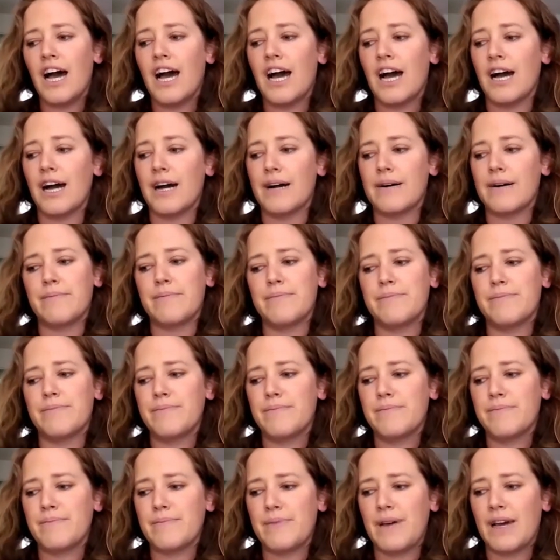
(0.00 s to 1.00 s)
um
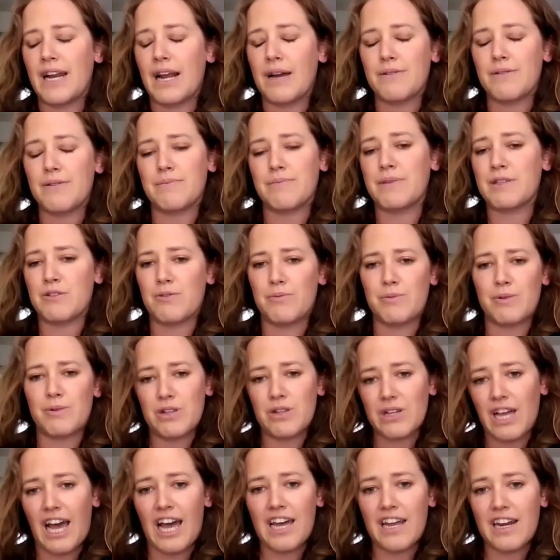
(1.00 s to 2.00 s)
and I was miserable
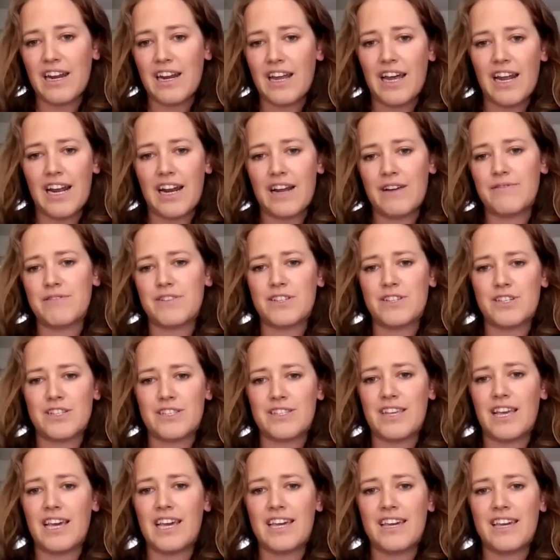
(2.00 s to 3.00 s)
again, and I was
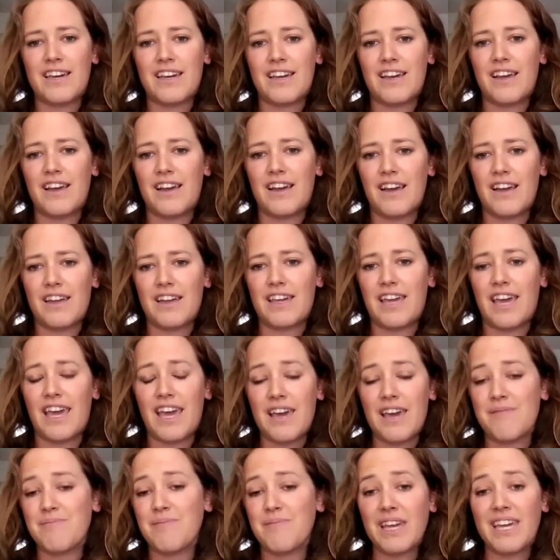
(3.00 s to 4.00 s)
just like, I
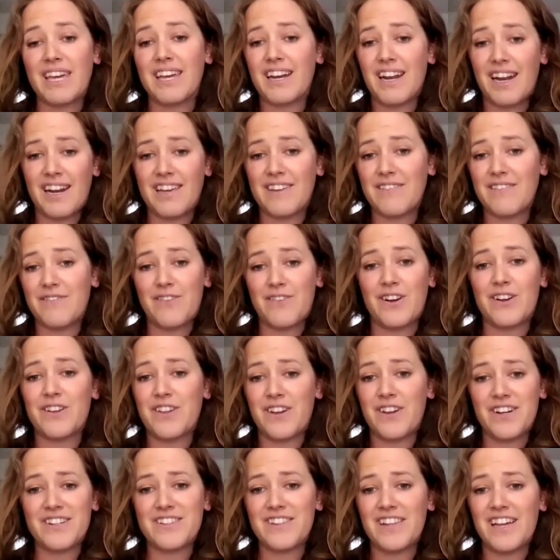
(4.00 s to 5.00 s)
can't make it any
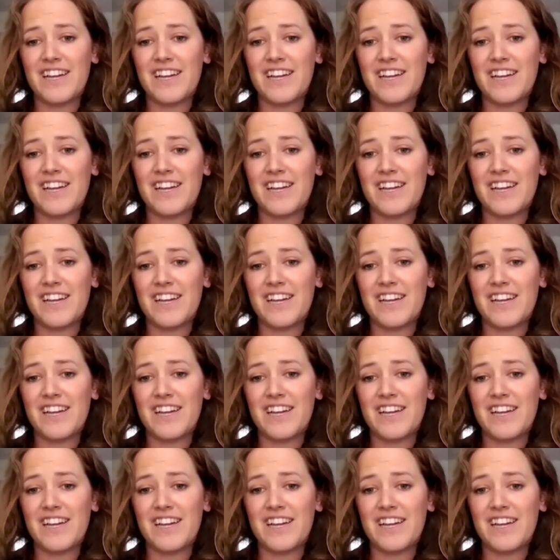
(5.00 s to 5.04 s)
further.